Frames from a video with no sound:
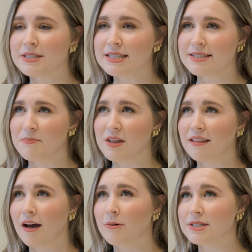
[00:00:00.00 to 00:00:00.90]
wasn't
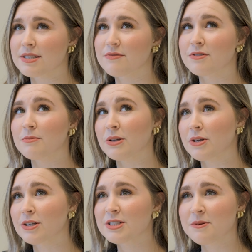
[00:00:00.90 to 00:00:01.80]
something that was
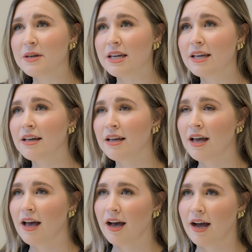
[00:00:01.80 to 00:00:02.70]
familiar to me.
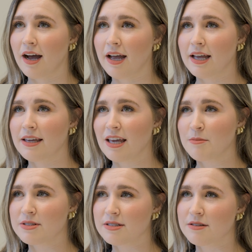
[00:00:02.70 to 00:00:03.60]
I came into